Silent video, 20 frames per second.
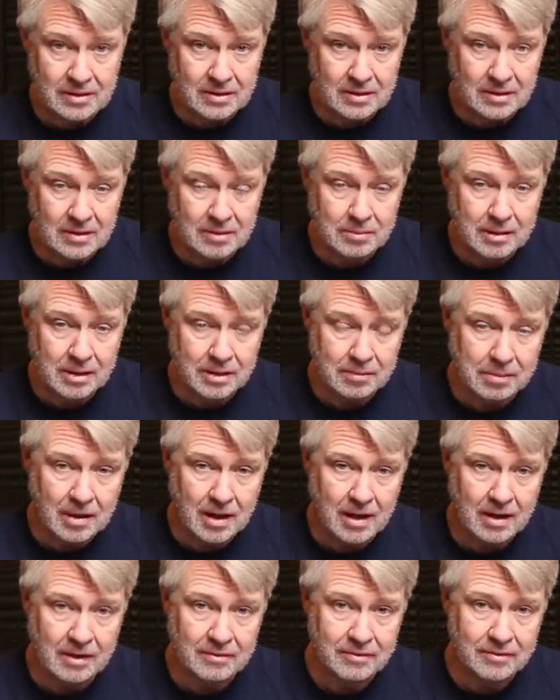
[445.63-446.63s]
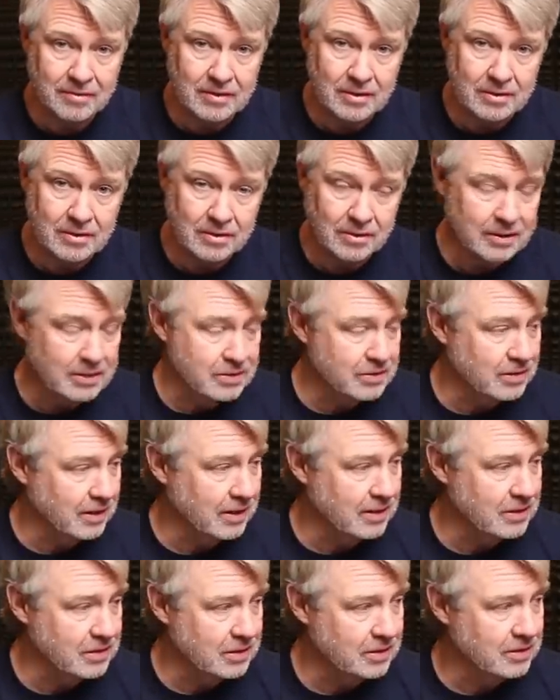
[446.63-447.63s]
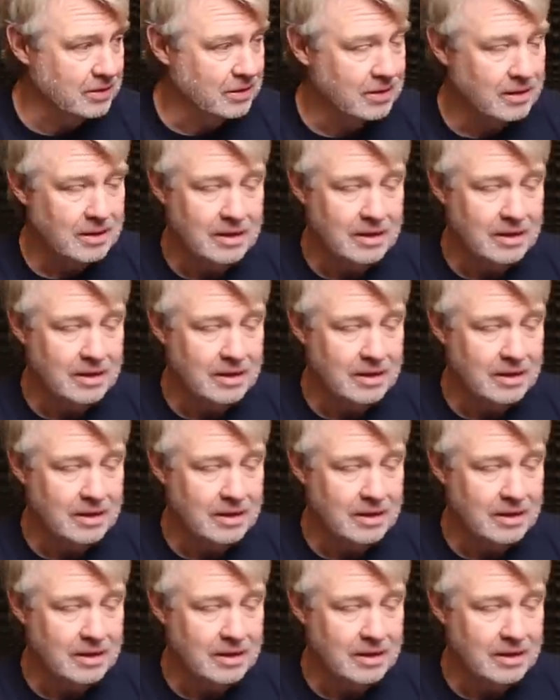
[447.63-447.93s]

a little bit of polyfill or insulation